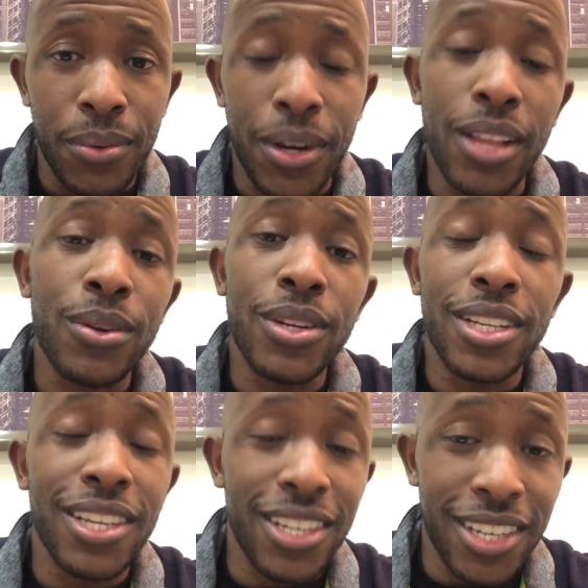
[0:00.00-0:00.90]
But I learned
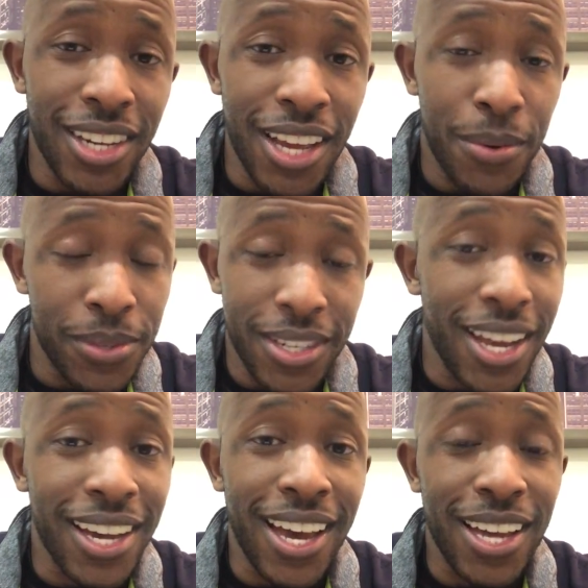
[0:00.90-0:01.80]
at the end of the day, it was
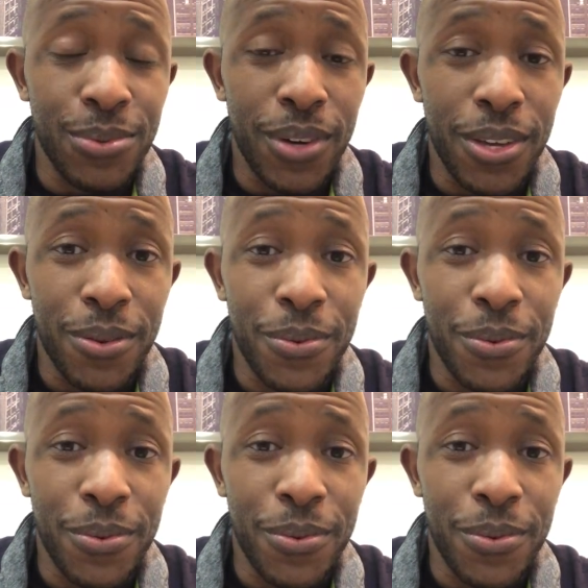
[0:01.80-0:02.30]
not God's way.